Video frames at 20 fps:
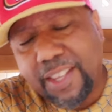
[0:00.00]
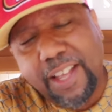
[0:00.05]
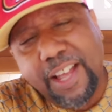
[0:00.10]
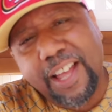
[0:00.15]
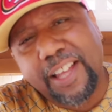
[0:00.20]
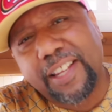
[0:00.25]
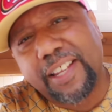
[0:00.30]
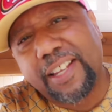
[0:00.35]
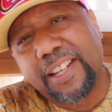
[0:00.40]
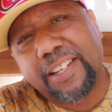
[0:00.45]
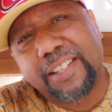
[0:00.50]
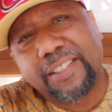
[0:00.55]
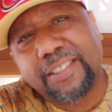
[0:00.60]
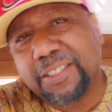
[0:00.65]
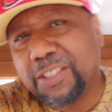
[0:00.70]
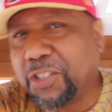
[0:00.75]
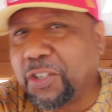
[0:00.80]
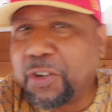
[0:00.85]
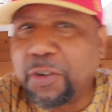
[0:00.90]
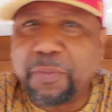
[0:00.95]
I get it.
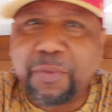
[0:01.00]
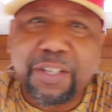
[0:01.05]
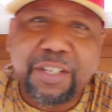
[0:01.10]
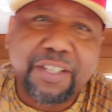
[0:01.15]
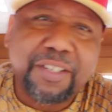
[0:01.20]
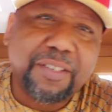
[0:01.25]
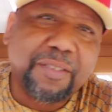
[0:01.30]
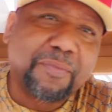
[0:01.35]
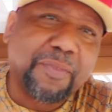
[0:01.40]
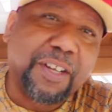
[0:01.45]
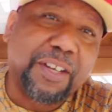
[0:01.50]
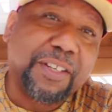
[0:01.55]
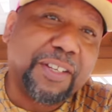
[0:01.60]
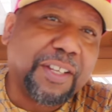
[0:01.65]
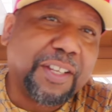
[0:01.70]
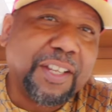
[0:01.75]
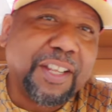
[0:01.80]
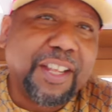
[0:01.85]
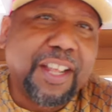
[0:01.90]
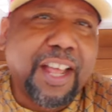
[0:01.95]
You know what I mean? But
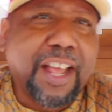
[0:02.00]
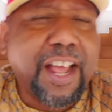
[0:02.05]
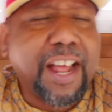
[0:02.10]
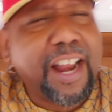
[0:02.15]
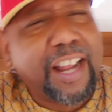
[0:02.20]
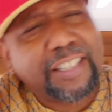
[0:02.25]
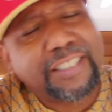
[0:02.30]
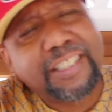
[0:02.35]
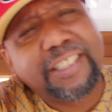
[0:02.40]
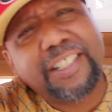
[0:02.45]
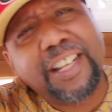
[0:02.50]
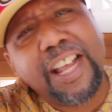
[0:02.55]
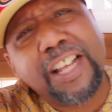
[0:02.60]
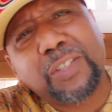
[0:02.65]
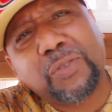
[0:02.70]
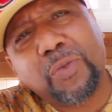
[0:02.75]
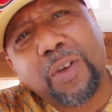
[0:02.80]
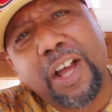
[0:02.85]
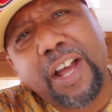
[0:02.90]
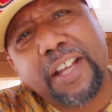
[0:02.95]
I said,
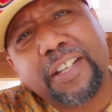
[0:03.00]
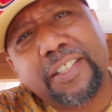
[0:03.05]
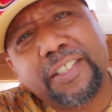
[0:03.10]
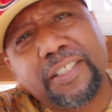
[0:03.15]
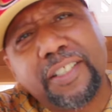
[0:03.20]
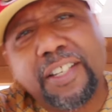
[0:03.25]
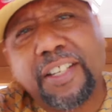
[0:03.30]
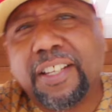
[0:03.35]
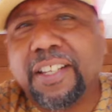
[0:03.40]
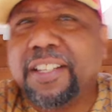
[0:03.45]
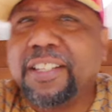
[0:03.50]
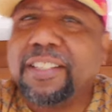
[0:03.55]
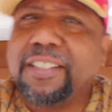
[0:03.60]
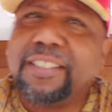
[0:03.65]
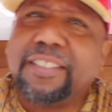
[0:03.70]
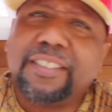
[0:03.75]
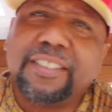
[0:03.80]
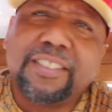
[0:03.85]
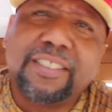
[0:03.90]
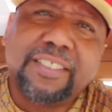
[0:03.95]
that's why
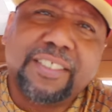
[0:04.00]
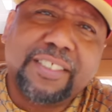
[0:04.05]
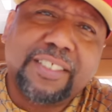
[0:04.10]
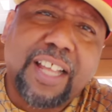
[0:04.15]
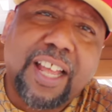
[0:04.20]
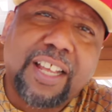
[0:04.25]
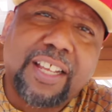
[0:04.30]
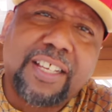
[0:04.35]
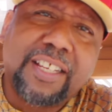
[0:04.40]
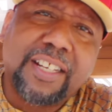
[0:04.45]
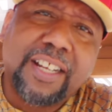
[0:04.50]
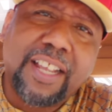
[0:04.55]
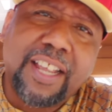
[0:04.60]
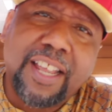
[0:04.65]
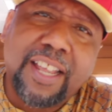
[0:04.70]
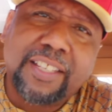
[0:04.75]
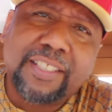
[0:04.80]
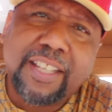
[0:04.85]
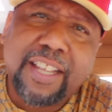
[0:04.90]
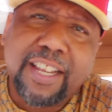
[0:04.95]
you got good
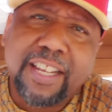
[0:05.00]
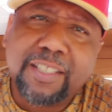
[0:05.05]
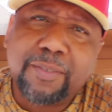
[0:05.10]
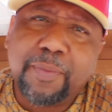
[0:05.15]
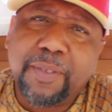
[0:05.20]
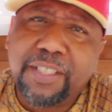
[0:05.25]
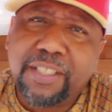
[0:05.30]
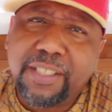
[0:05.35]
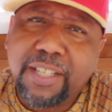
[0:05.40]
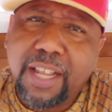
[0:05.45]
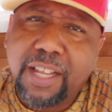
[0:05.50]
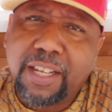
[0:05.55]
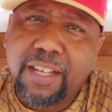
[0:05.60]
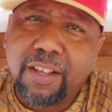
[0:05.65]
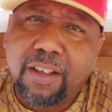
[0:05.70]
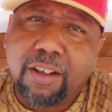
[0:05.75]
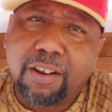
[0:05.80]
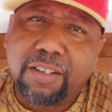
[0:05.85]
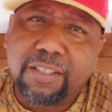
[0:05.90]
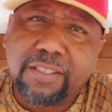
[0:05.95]
hands. Hands be sticky
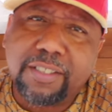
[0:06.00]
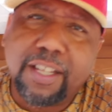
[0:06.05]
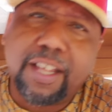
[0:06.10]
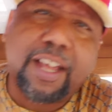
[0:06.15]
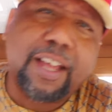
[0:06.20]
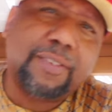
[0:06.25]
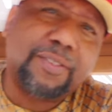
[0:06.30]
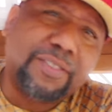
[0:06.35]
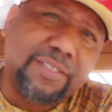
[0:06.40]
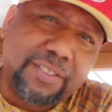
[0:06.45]
all the time.